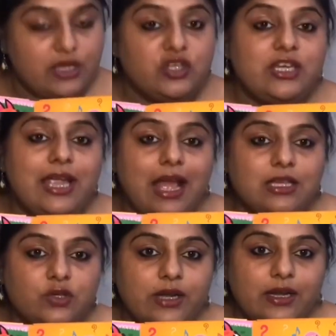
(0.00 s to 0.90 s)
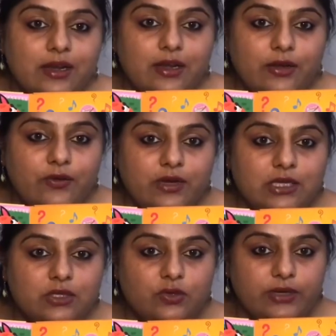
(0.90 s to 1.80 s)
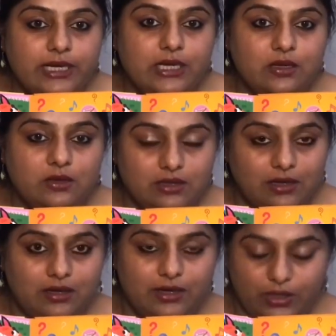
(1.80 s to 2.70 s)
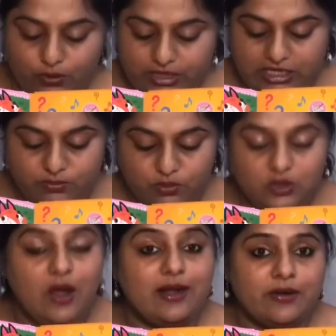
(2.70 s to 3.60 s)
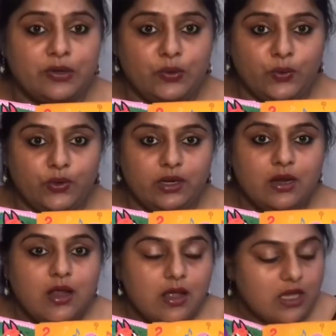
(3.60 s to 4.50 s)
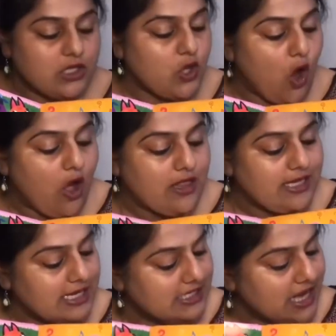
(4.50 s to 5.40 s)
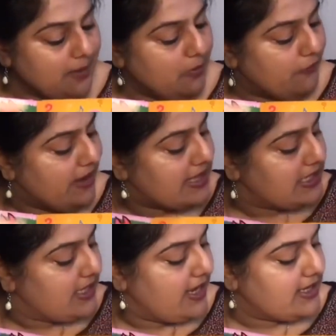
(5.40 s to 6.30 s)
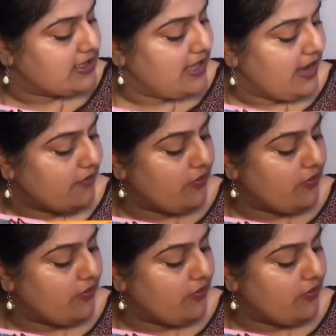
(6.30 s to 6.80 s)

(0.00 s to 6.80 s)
She has to get an interest to read these books on her own. So all these type of fancy things like